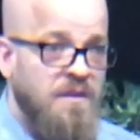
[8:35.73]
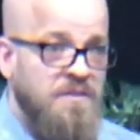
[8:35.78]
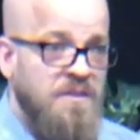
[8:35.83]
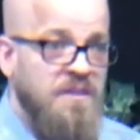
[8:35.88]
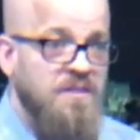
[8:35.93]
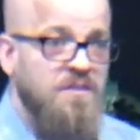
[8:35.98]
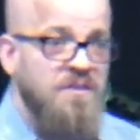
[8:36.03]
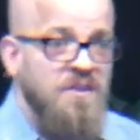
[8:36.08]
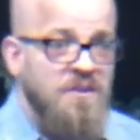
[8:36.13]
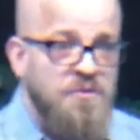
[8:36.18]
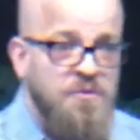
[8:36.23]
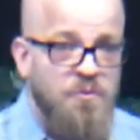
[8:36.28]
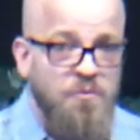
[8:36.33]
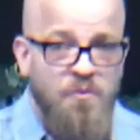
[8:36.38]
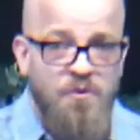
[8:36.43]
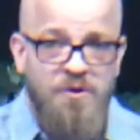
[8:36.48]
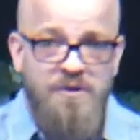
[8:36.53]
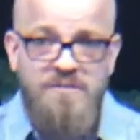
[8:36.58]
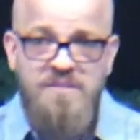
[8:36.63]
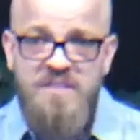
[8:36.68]
then the
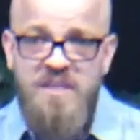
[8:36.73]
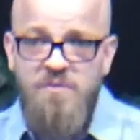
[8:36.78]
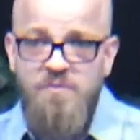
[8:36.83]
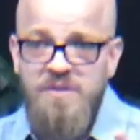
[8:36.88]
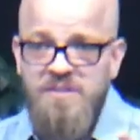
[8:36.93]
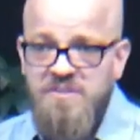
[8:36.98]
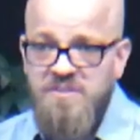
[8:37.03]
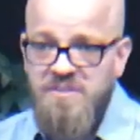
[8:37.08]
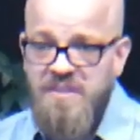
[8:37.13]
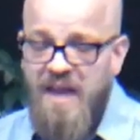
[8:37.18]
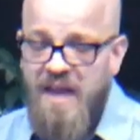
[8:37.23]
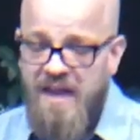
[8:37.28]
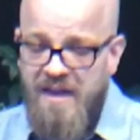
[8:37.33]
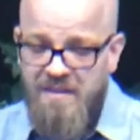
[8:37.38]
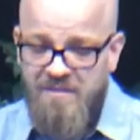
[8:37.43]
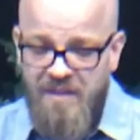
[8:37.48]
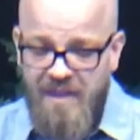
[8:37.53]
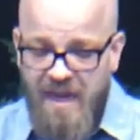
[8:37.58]
words that we say,